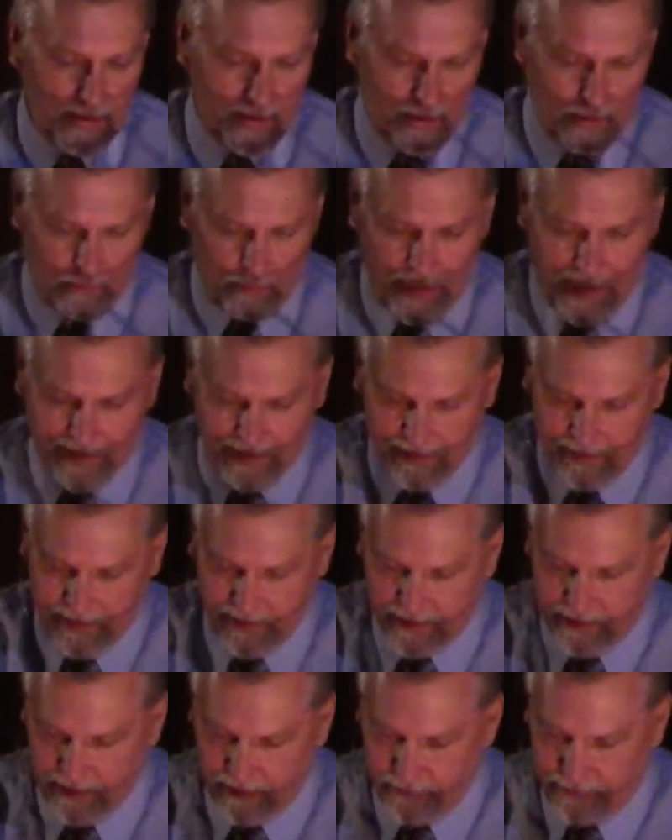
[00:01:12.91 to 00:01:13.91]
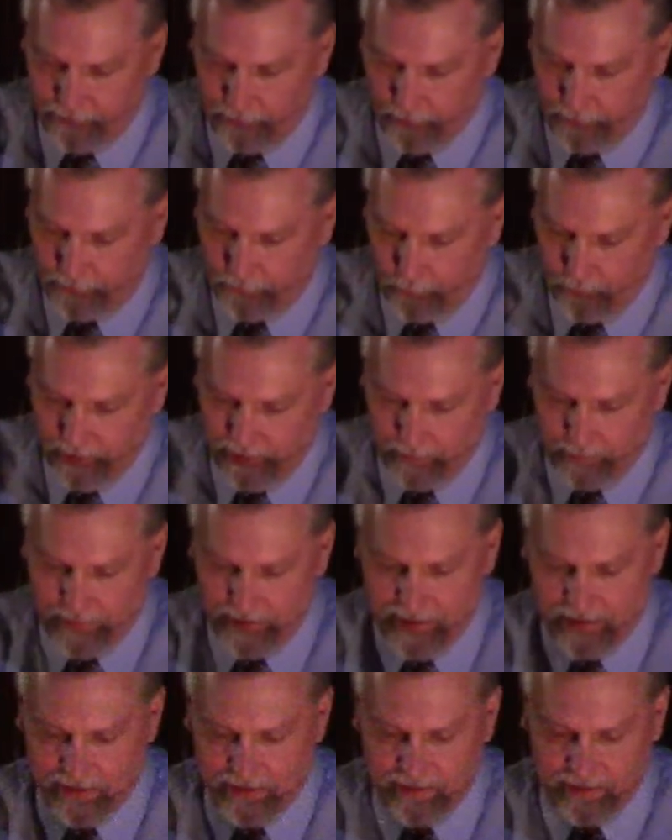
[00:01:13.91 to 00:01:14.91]
Herodotus, in 440
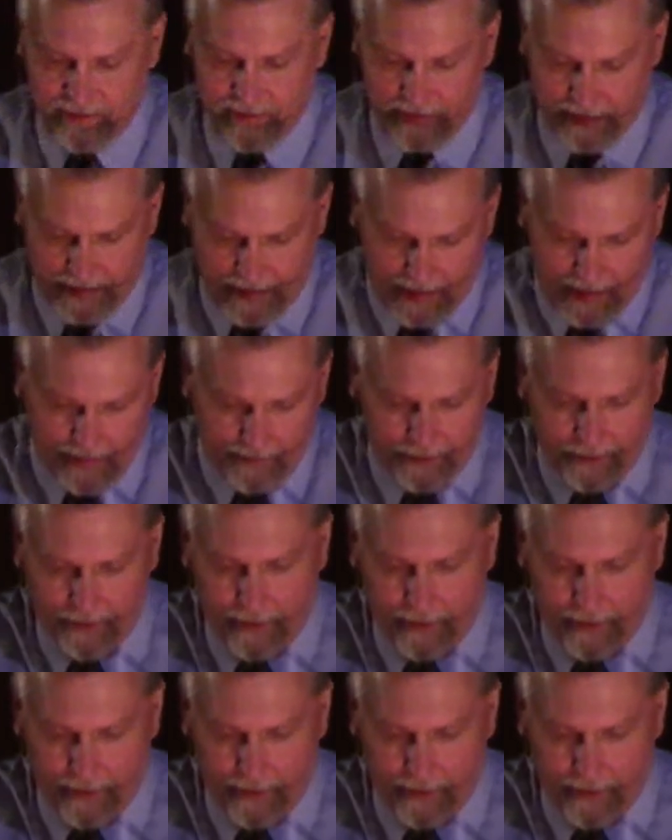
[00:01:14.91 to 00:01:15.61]
BC.